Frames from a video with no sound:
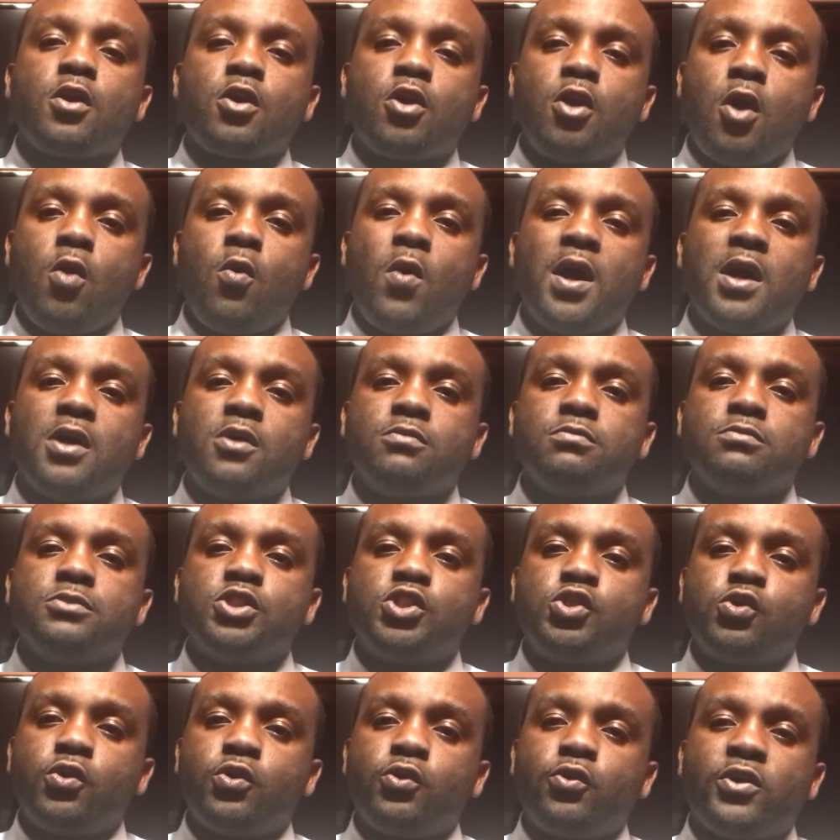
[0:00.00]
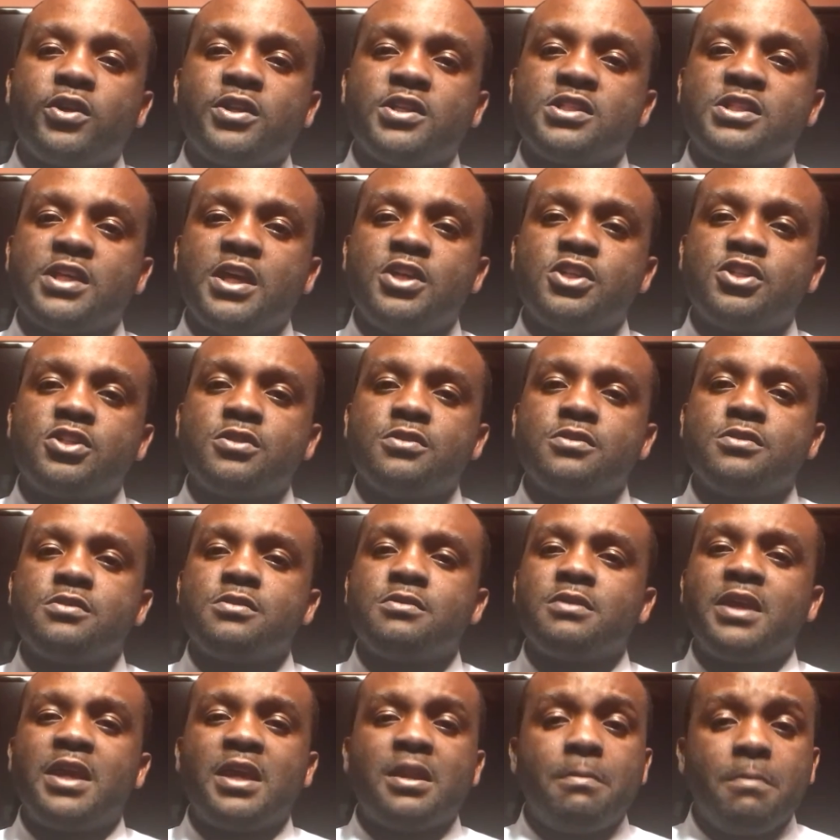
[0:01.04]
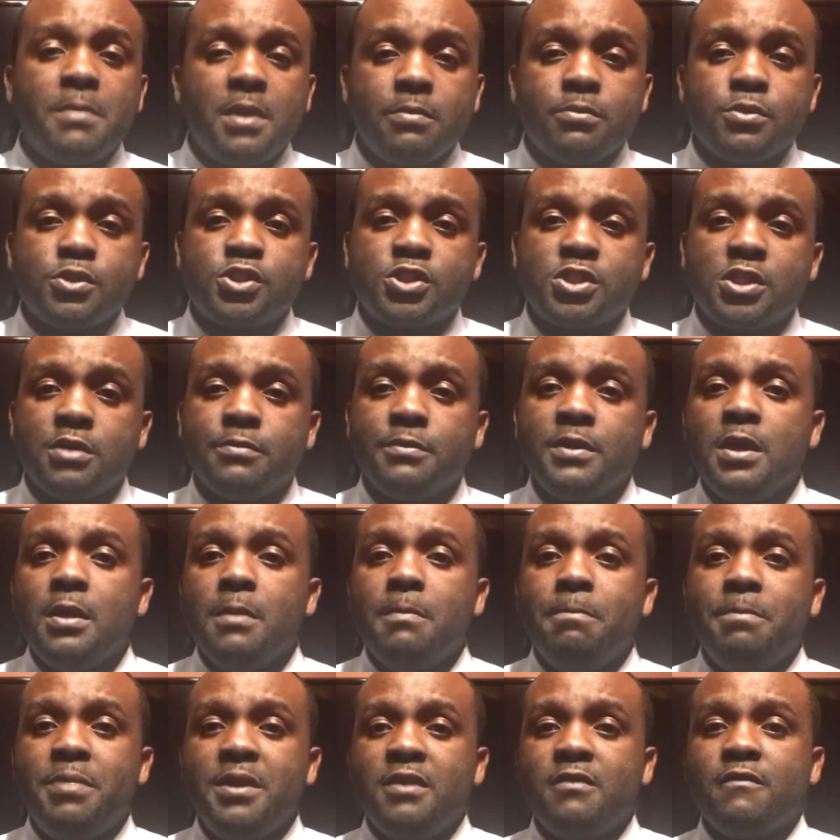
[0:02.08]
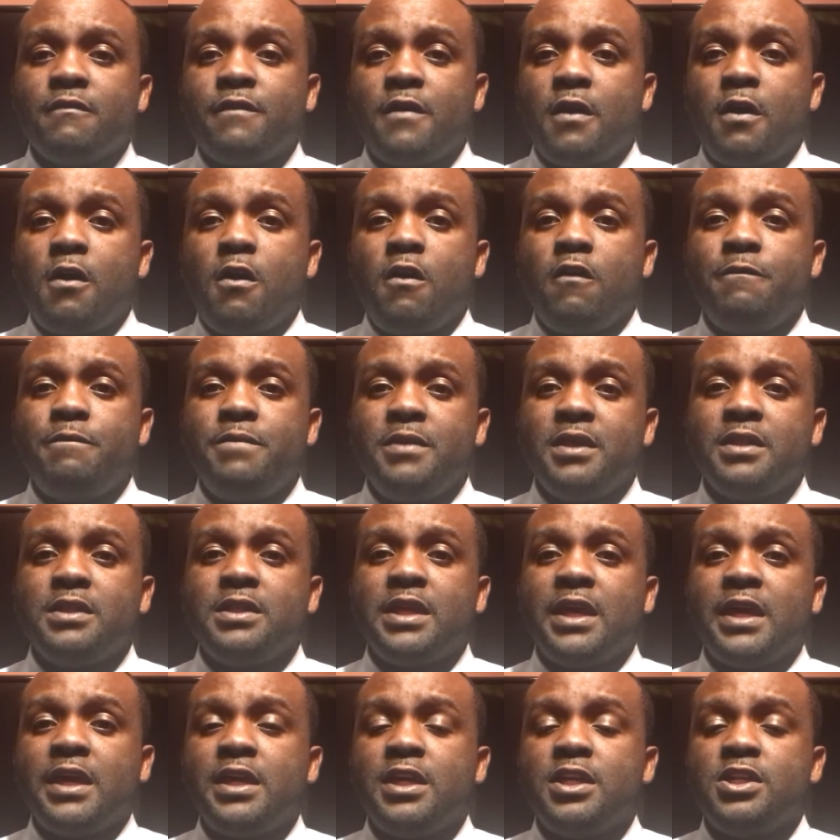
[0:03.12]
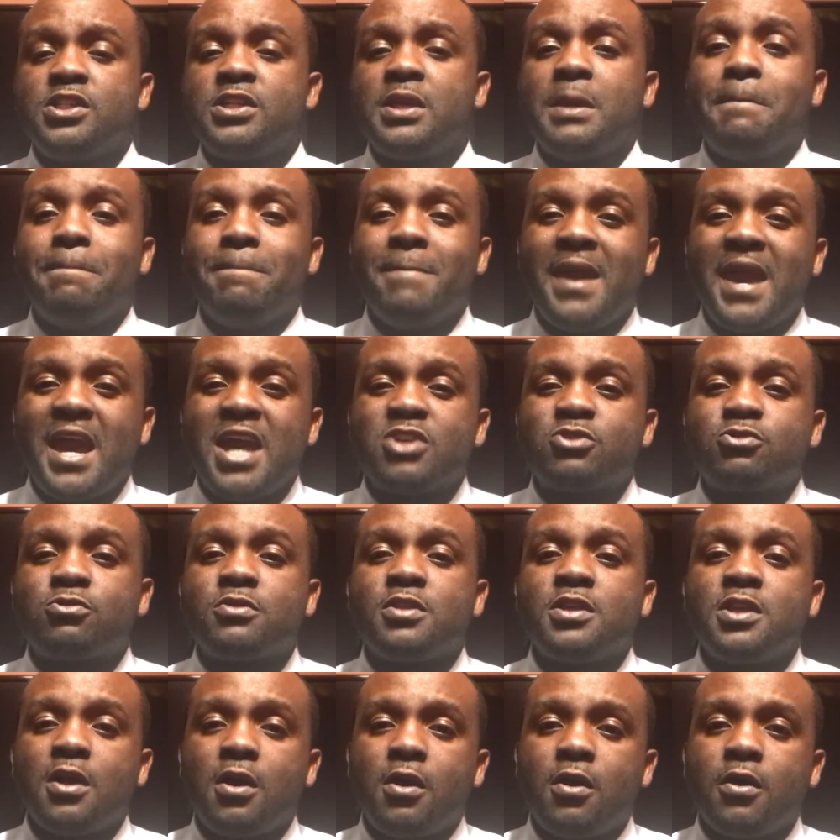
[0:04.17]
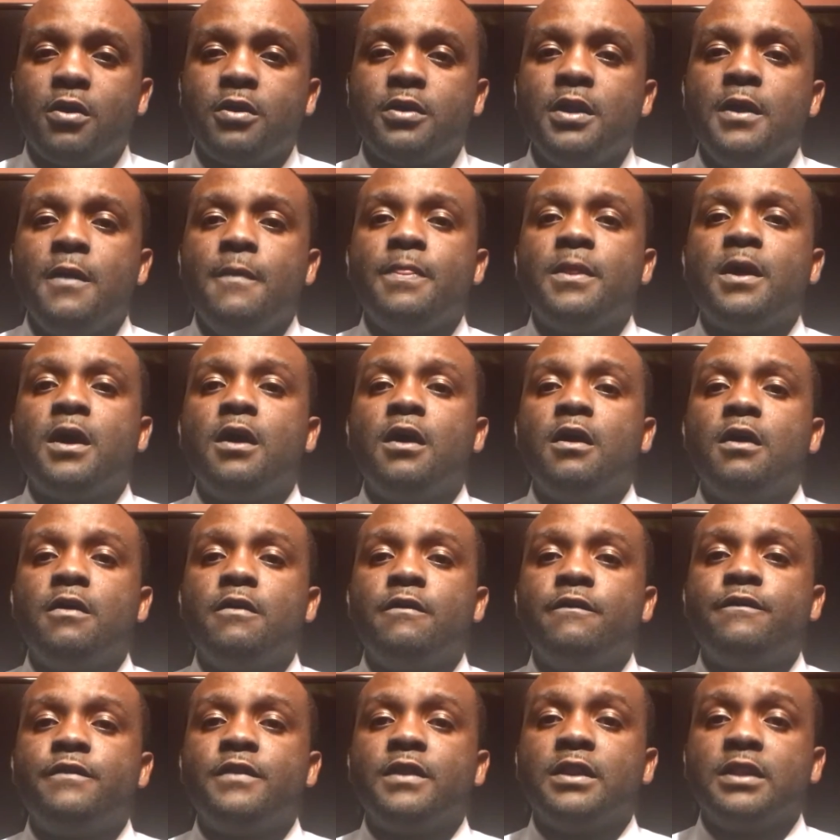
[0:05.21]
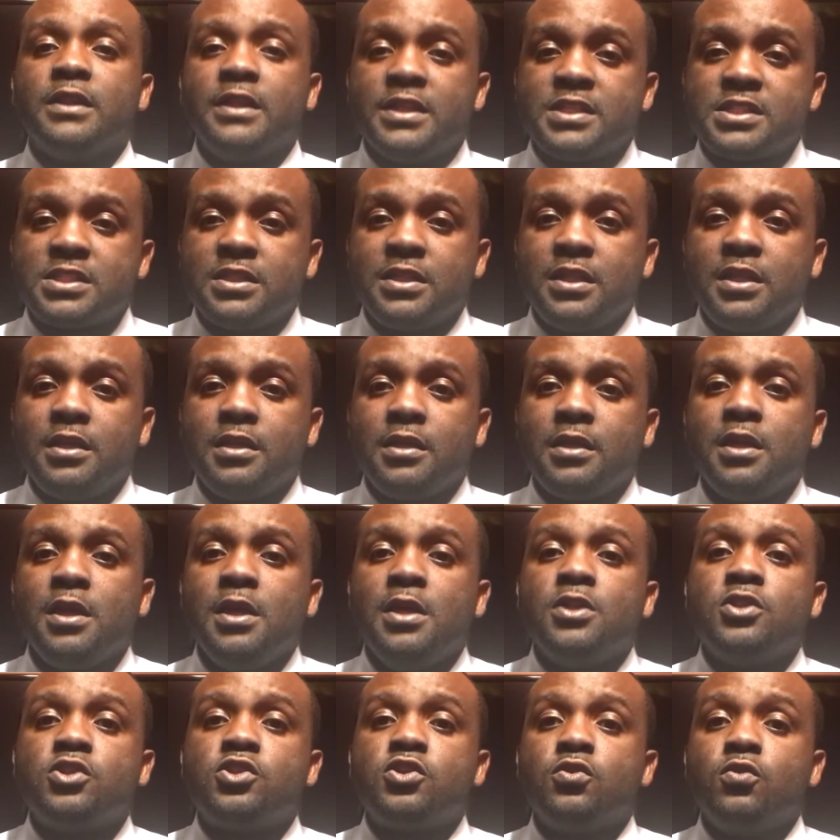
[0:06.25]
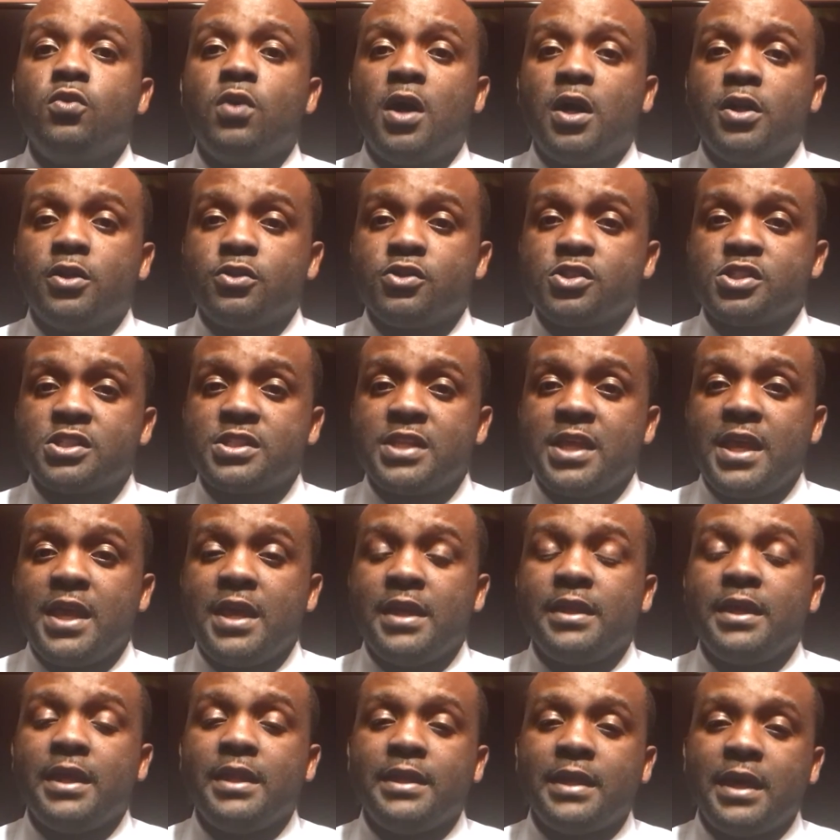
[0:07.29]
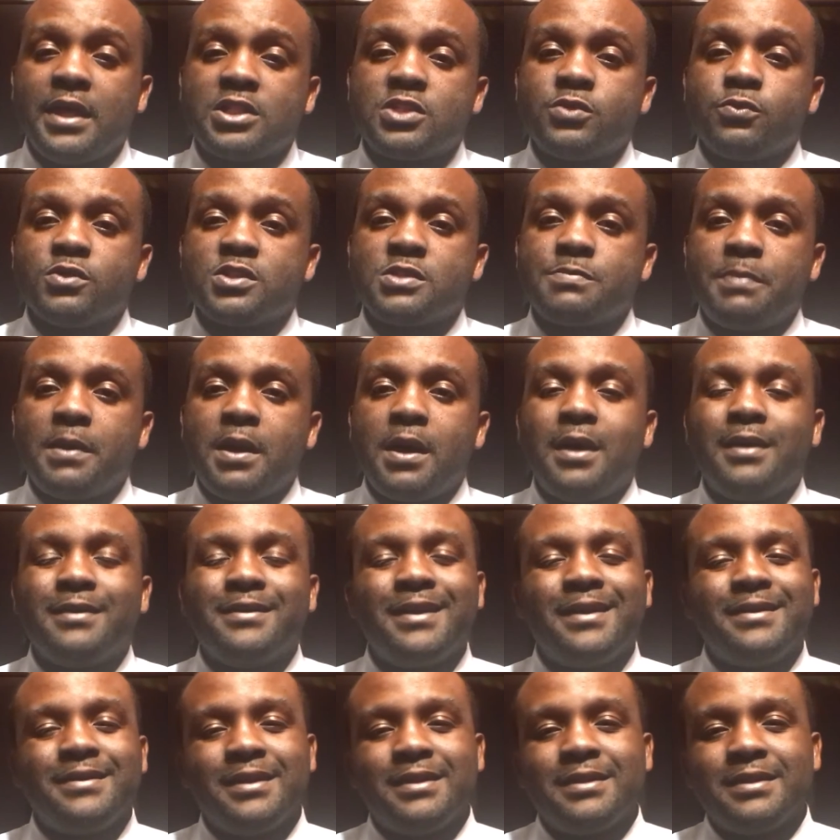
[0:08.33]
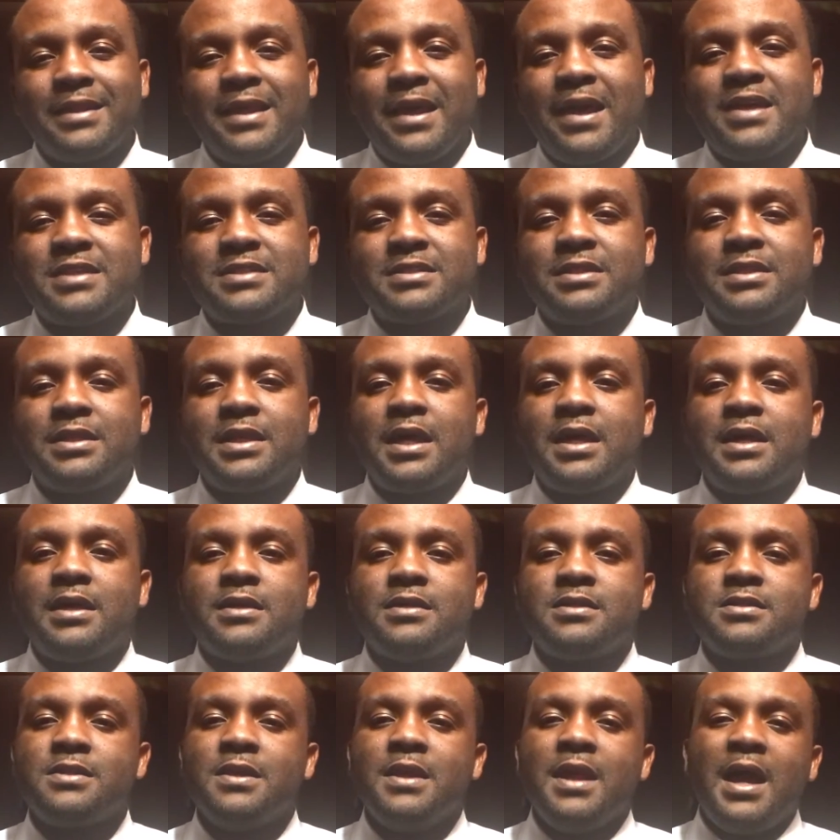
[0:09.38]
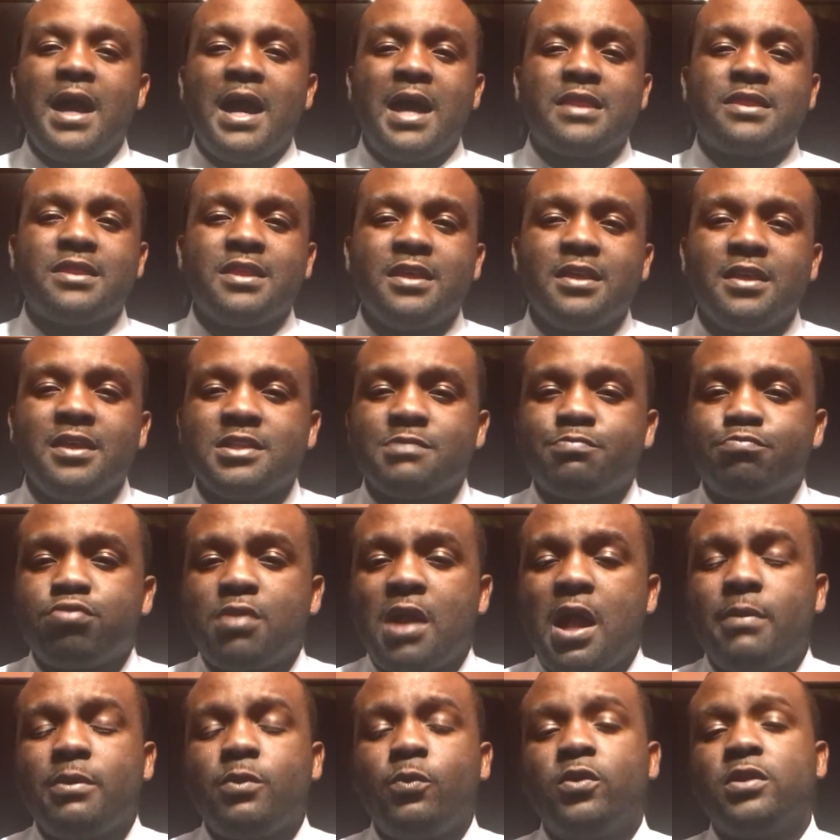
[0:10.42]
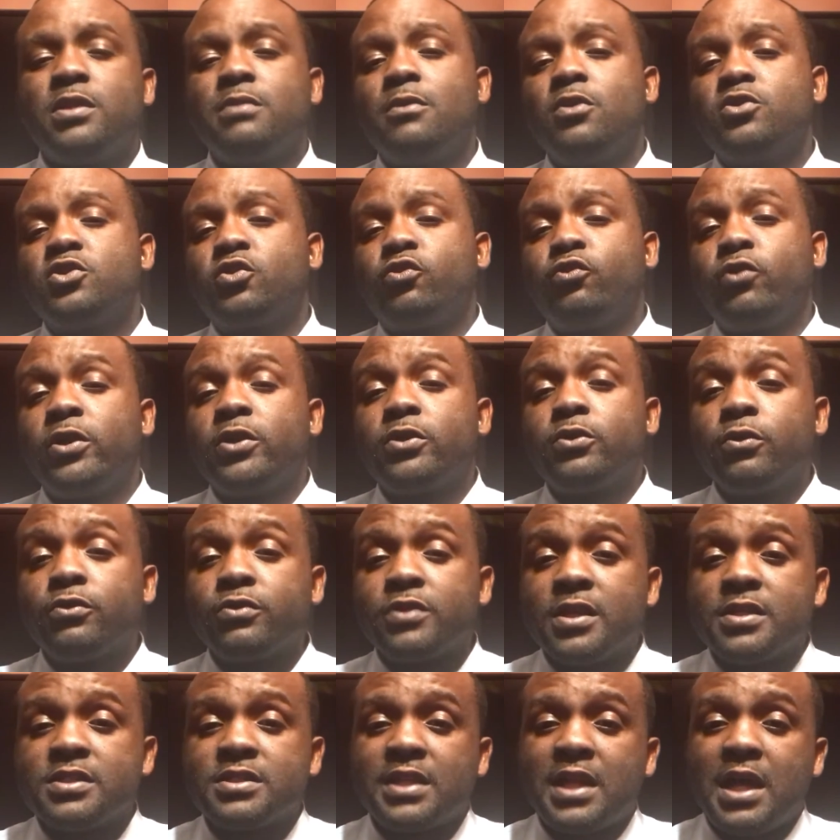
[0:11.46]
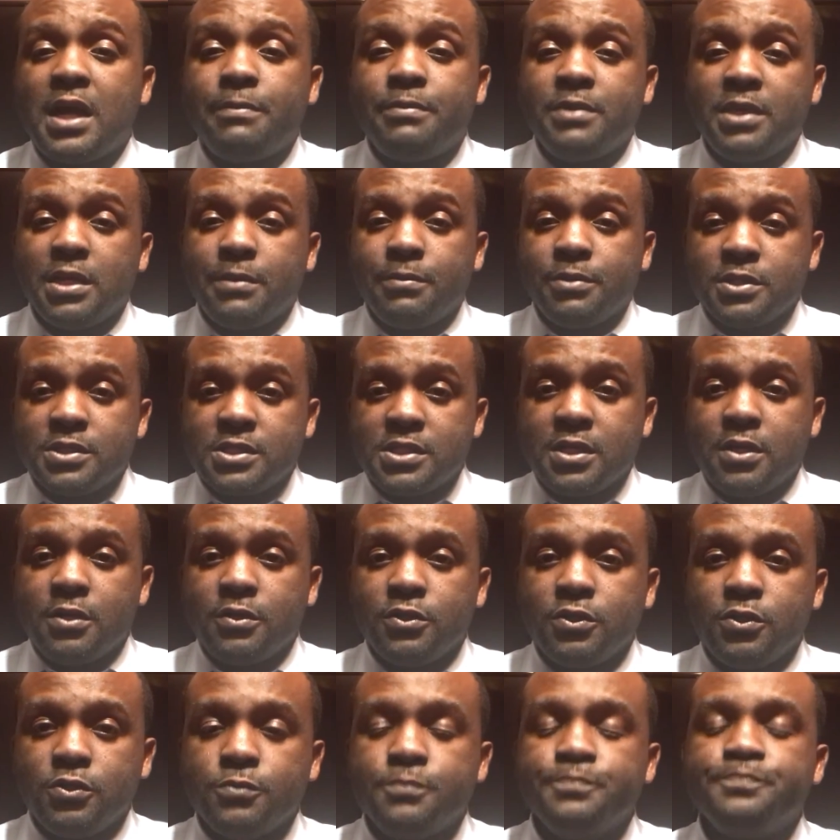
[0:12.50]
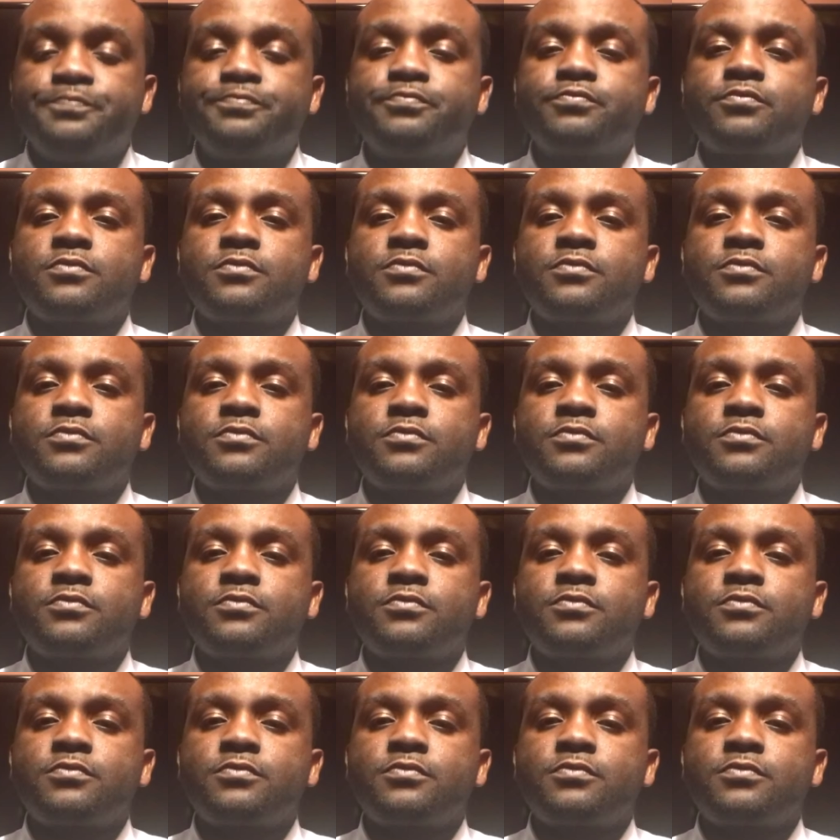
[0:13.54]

Go out, join organizations, get a membership, be involved, be engaged, master the art of listening to understand and not to respond. And then lastly, guys, I think is probably one of the most critical things that I'll be able to tell you